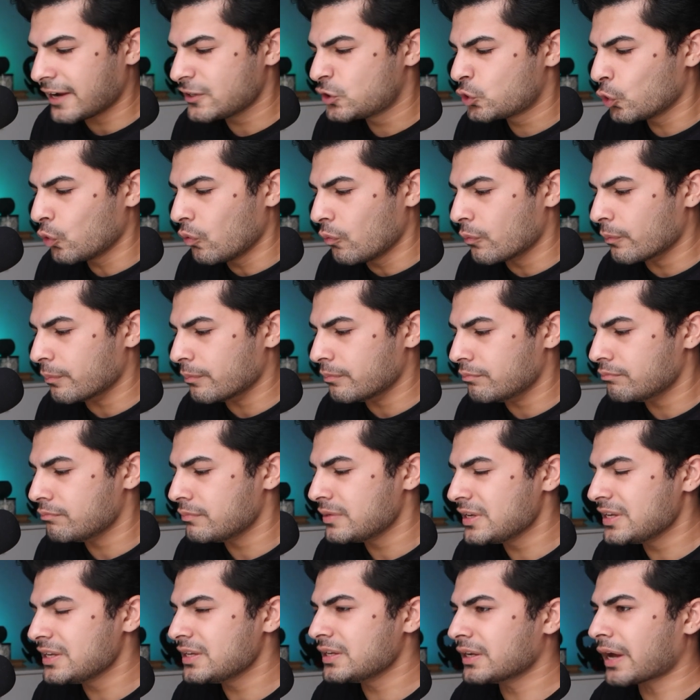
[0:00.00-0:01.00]
I don't
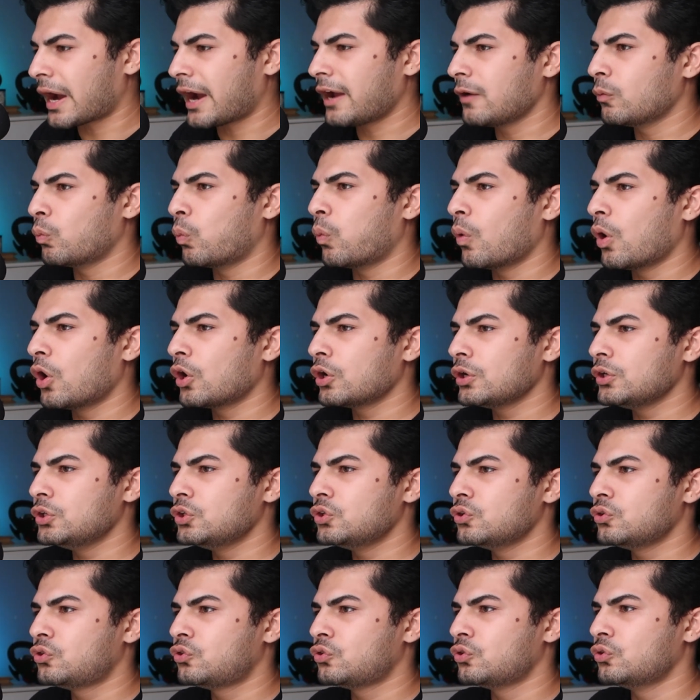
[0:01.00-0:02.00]
mean I want
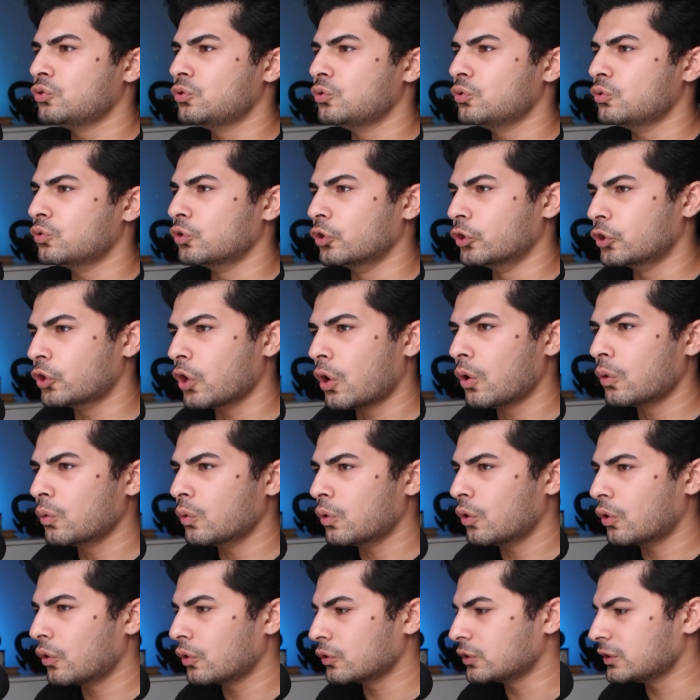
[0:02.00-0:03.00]
you to go
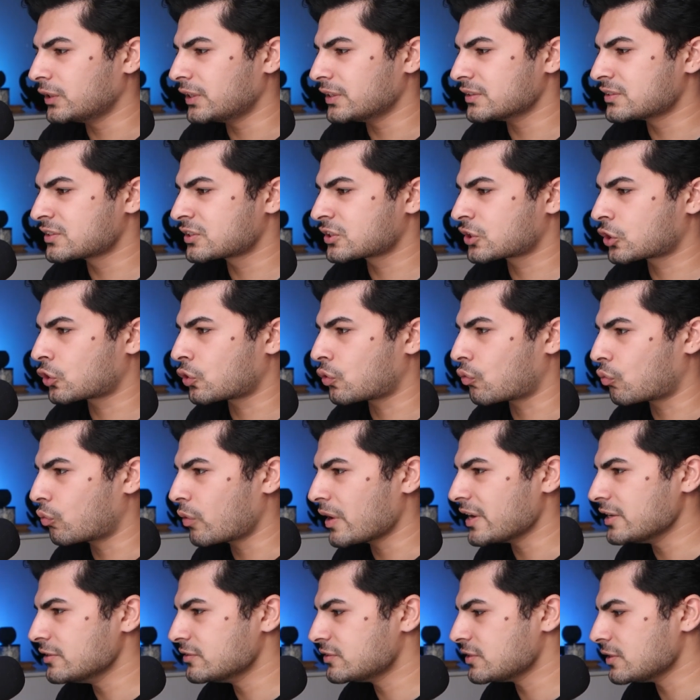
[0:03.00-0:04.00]
on this
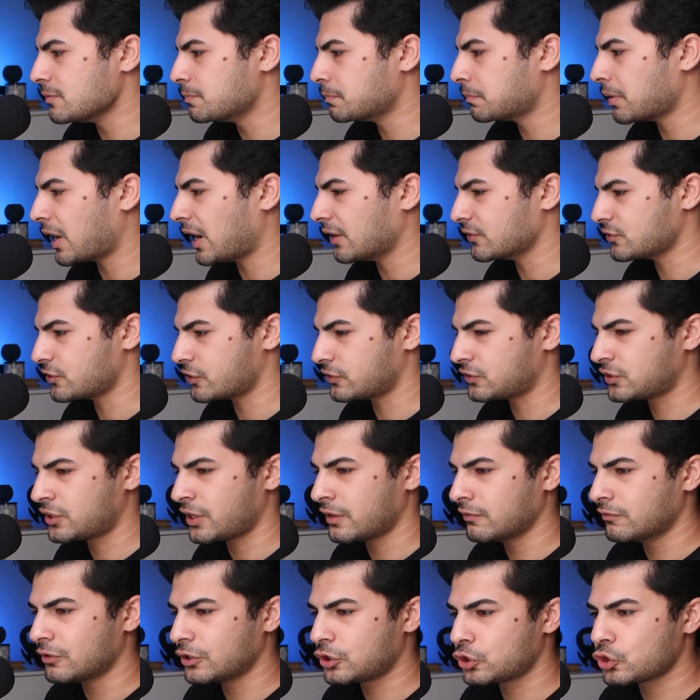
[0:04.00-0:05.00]
crazy
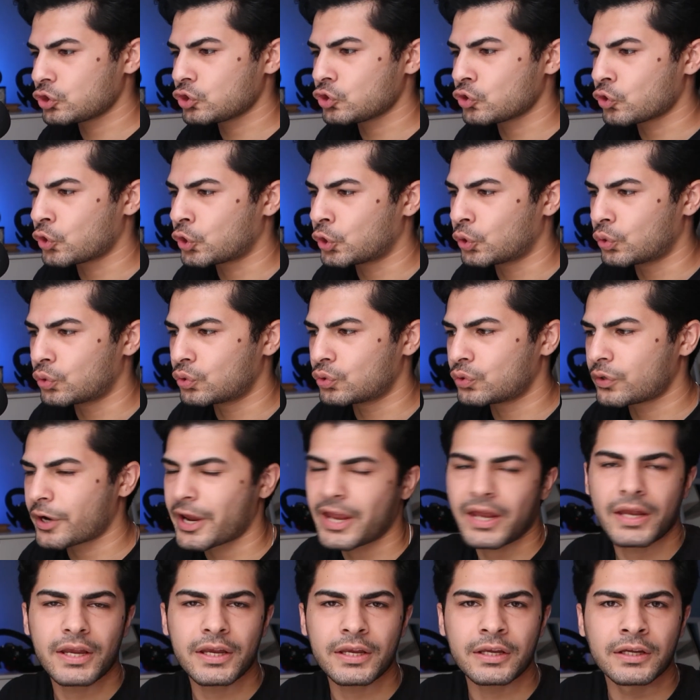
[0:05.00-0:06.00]
positivity,
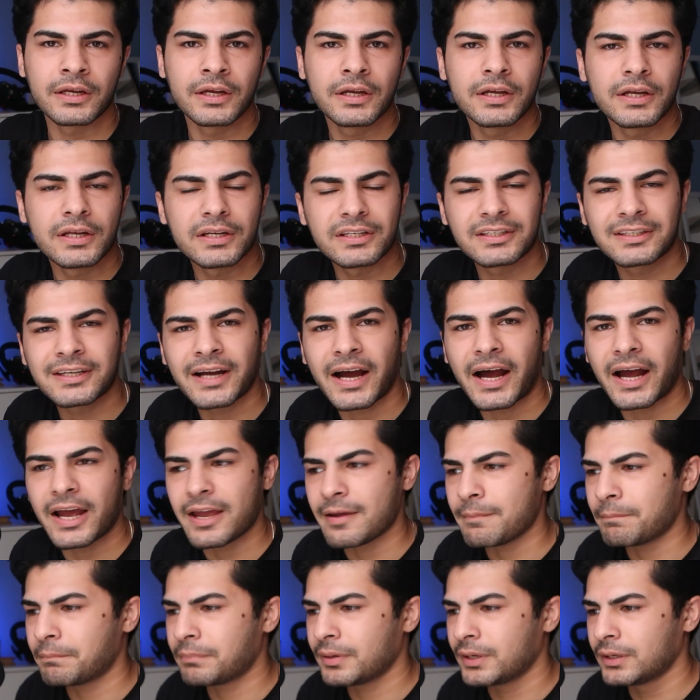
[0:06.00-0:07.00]
hooray
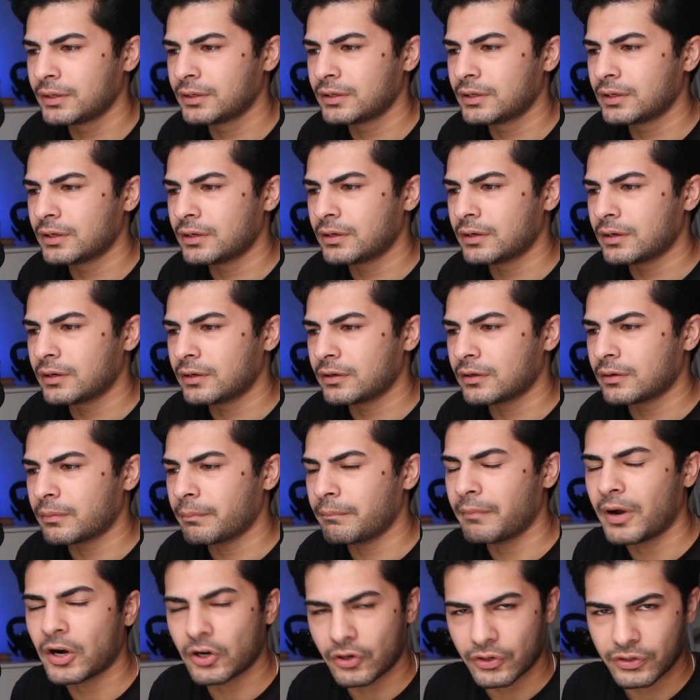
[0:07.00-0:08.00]
type
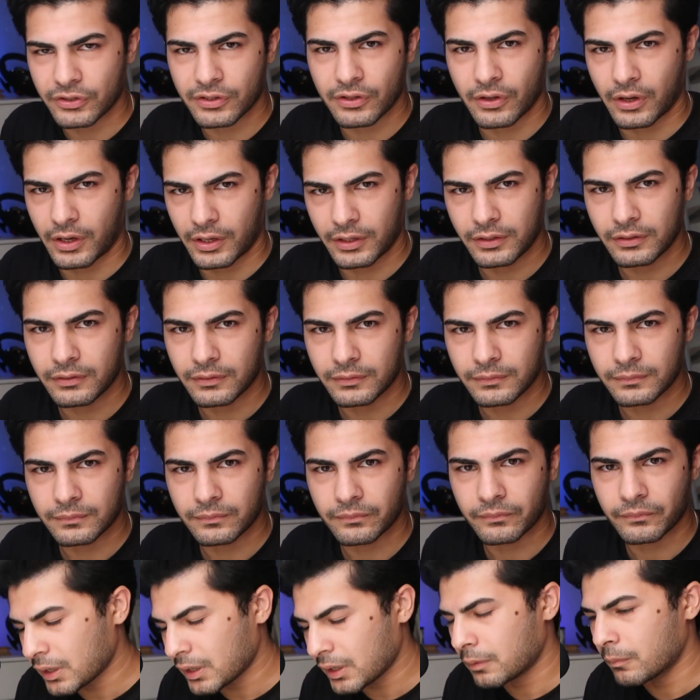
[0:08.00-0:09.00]
marathon,
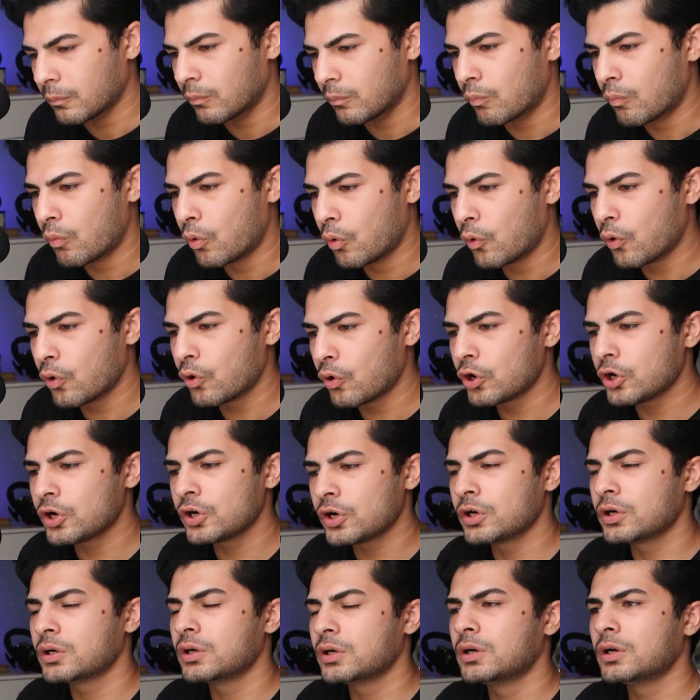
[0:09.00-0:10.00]
but
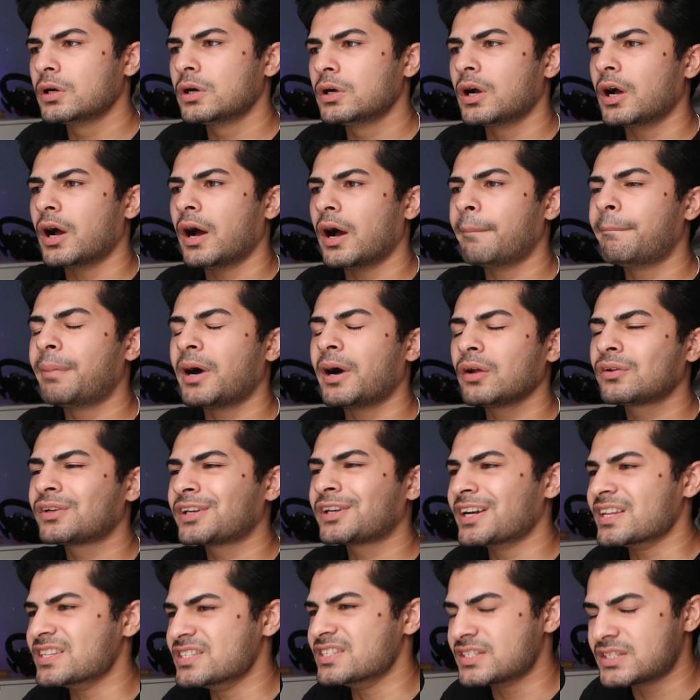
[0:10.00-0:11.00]
more about
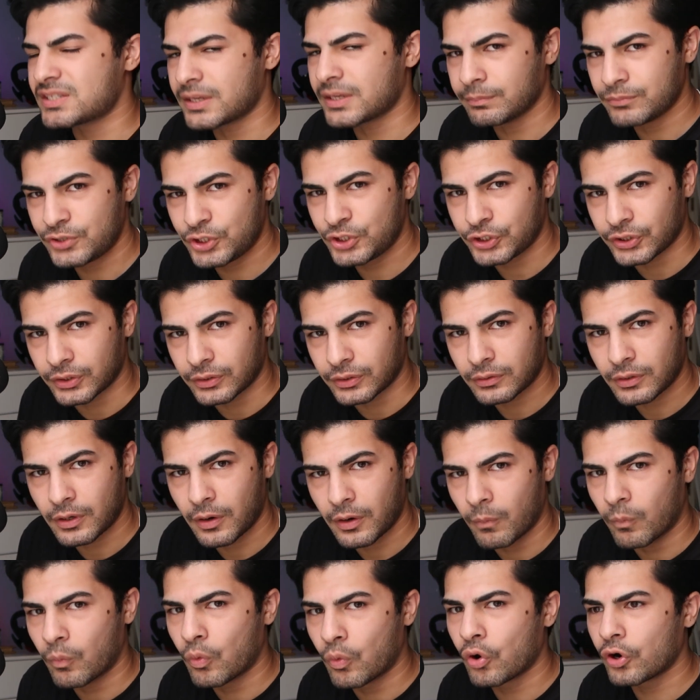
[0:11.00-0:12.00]
consumption,
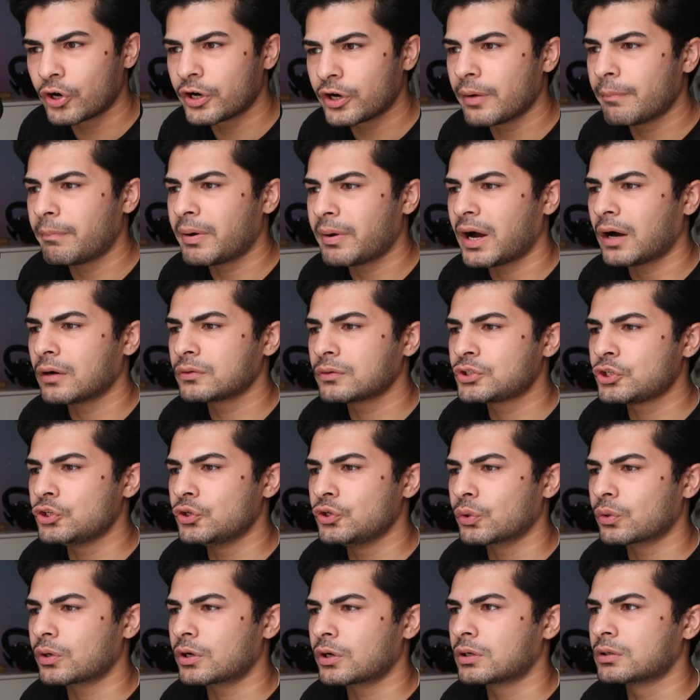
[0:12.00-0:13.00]
more about
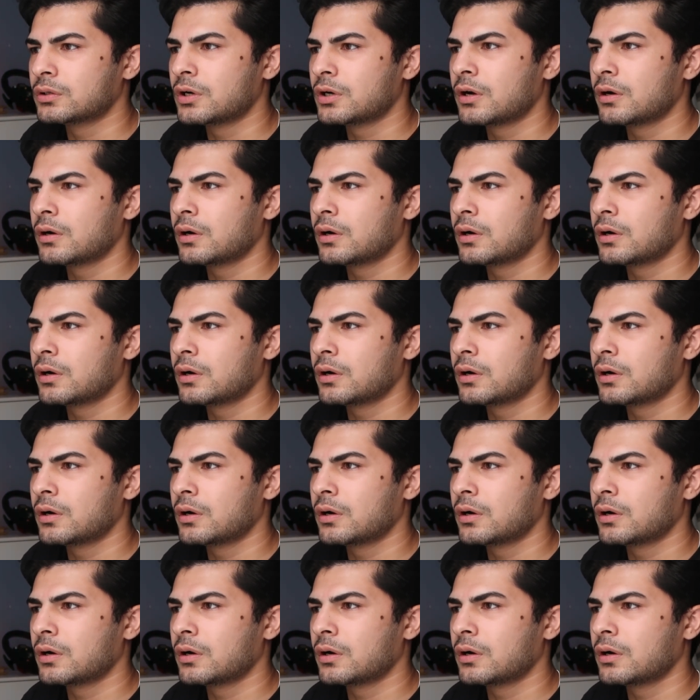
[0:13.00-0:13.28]
your